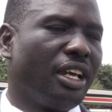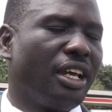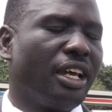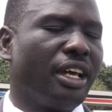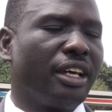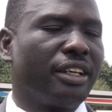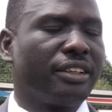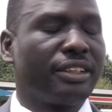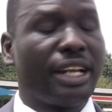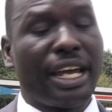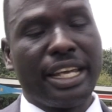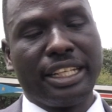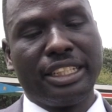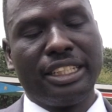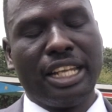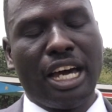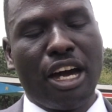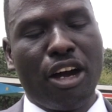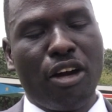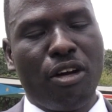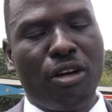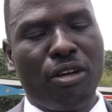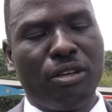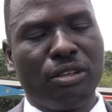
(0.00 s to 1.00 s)
And right
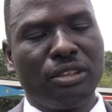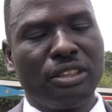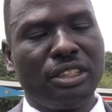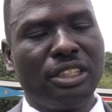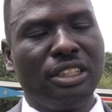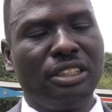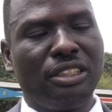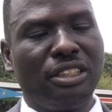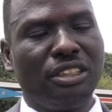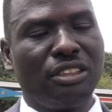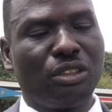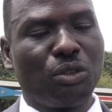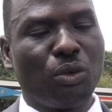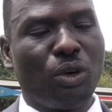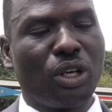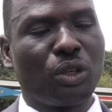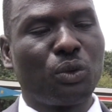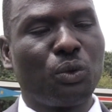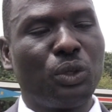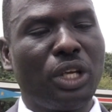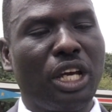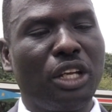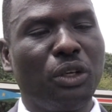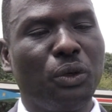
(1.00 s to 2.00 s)
now, this is what
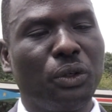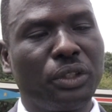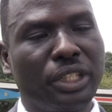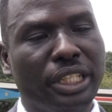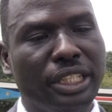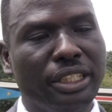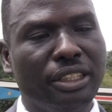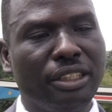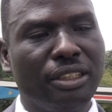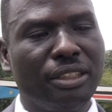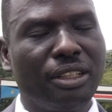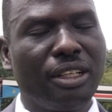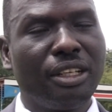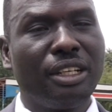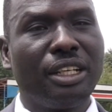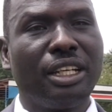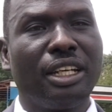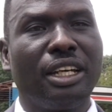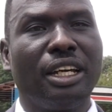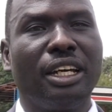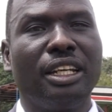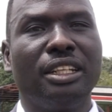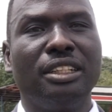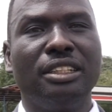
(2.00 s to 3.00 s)
we are looking,
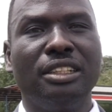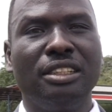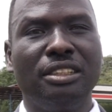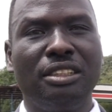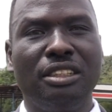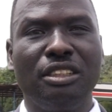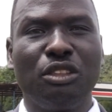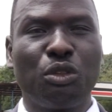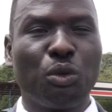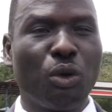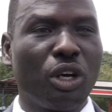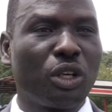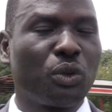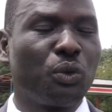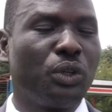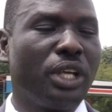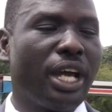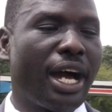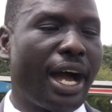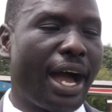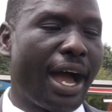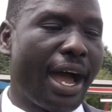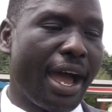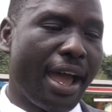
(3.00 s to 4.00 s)
and this is what we
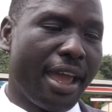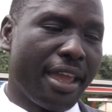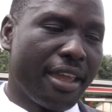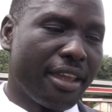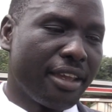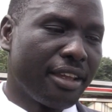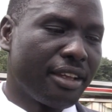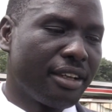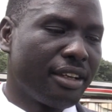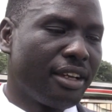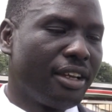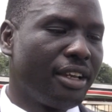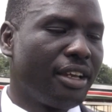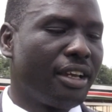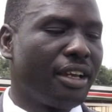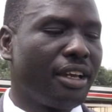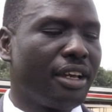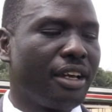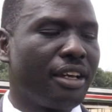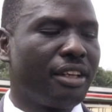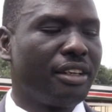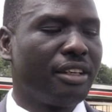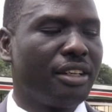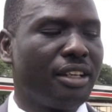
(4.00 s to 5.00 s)
are eyeing,
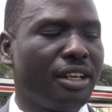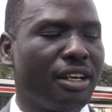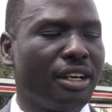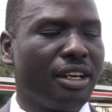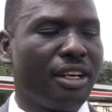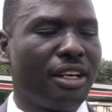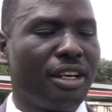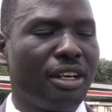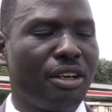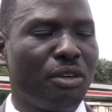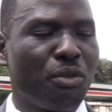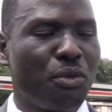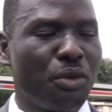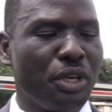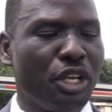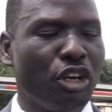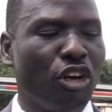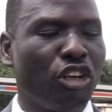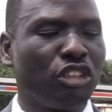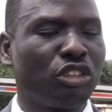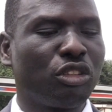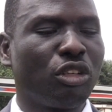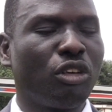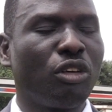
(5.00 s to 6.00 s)
and we
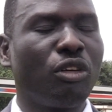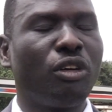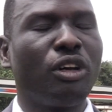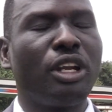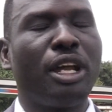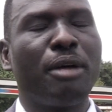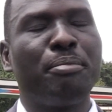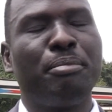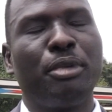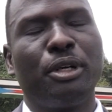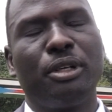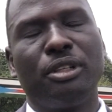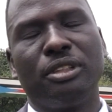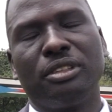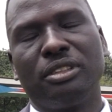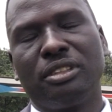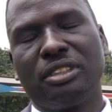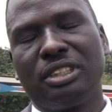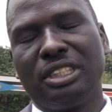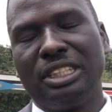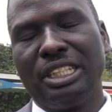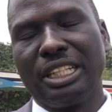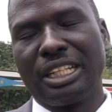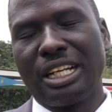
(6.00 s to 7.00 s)
also call upon
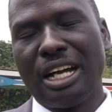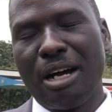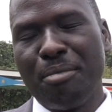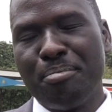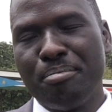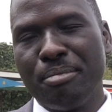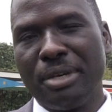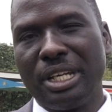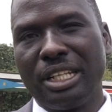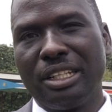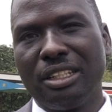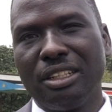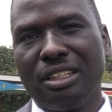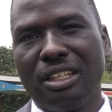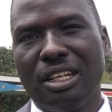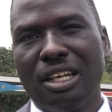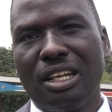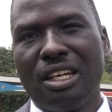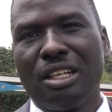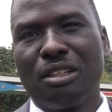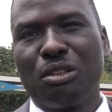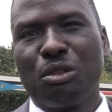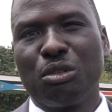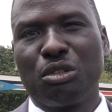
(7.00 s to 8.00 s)
the government
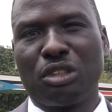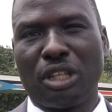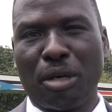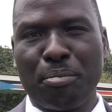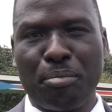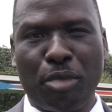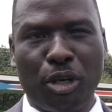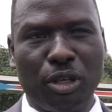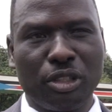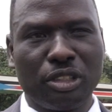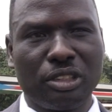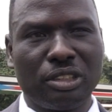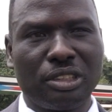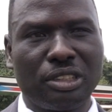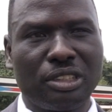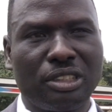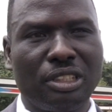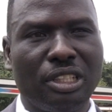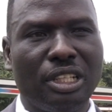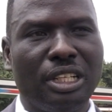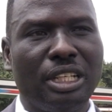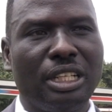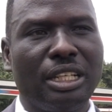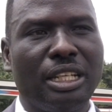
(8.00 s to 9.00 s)
to support
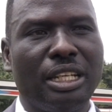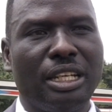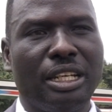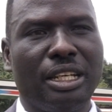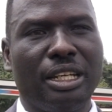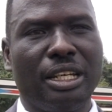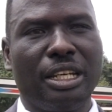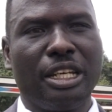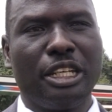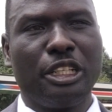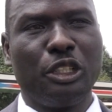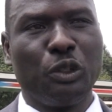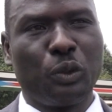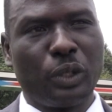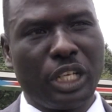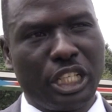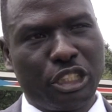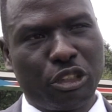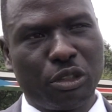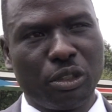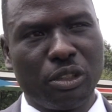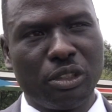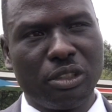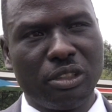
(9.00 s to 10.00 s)

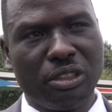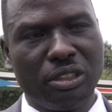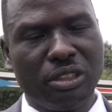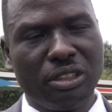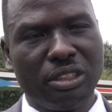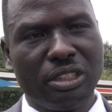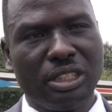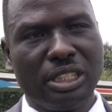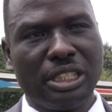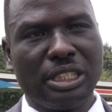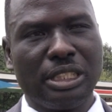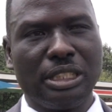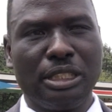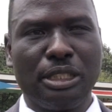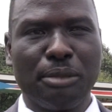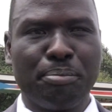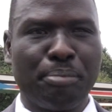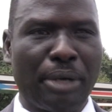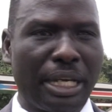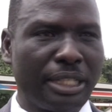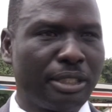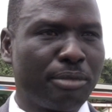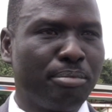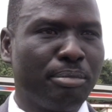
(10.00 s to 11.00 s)
education
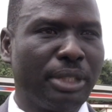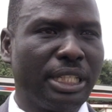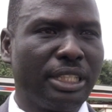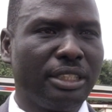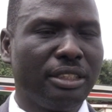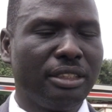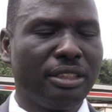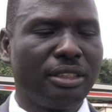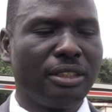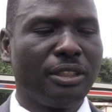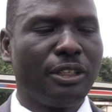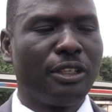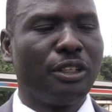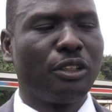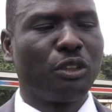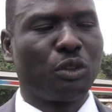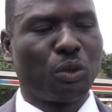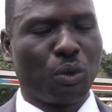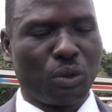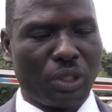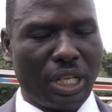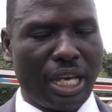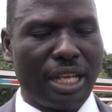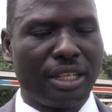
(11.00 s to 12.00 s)
department
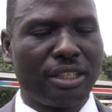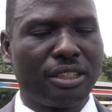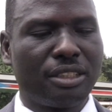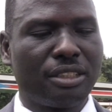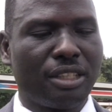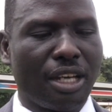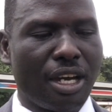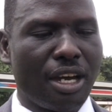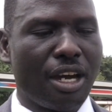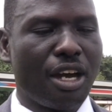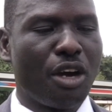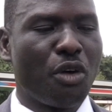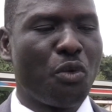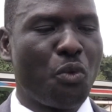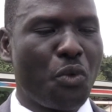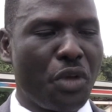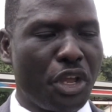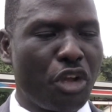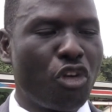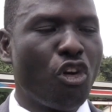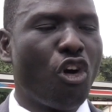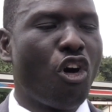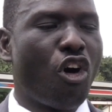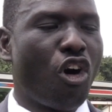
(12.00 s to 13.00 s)
so that we
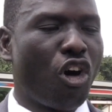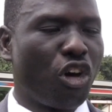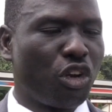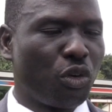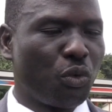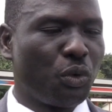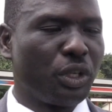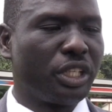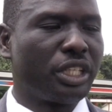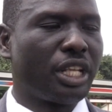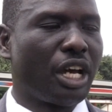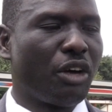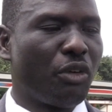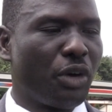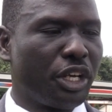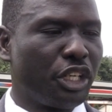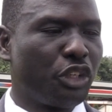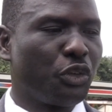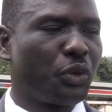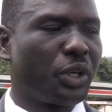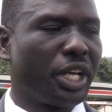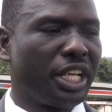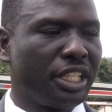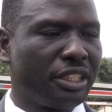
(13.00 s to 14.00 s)
go on with our
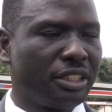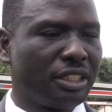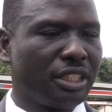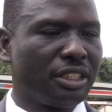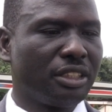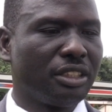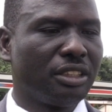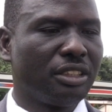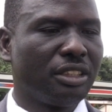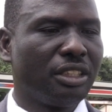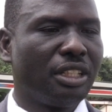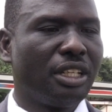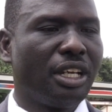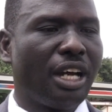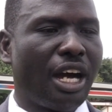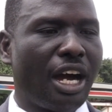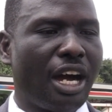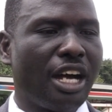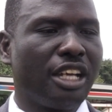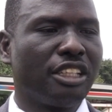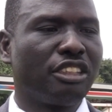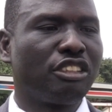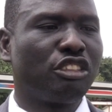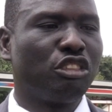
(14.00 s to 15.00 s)
education
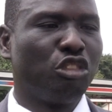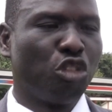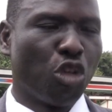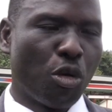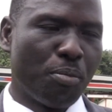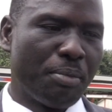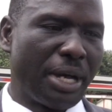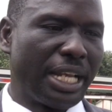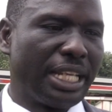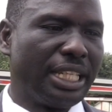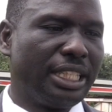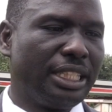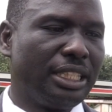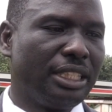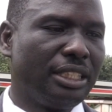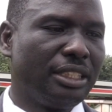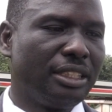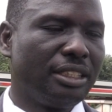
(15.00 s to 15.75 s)
as normally